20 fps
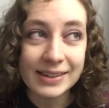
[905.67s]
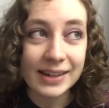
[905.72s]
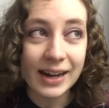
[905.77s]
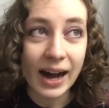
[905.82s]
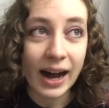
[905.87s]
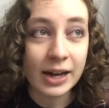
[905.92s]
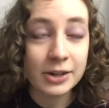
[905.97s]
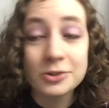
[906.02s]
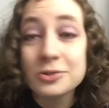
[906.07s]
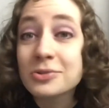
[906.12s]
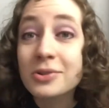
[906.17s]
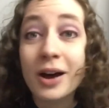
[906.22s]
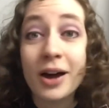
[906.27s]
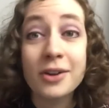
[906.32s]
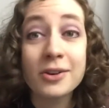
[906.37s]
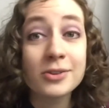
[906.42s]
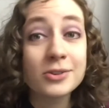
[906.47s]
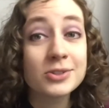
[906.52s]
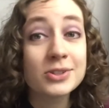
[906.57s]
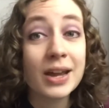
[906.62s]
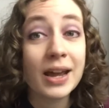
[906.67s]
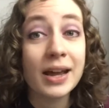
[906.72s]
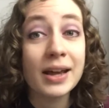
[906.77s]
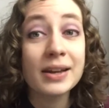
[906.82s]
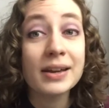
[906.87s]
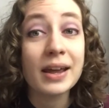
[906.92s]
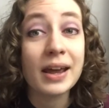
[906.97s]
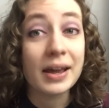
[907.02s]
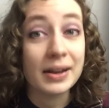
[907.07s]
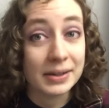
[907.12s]
I do not understand
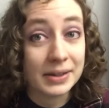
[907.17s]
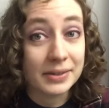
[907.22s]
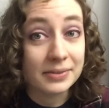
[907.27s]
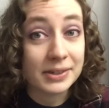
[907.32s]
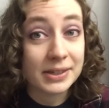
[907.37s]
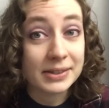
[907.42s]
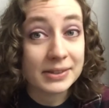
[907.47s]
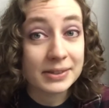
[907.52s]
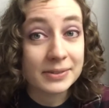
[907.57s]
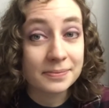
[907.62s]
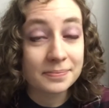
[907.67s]
any of it.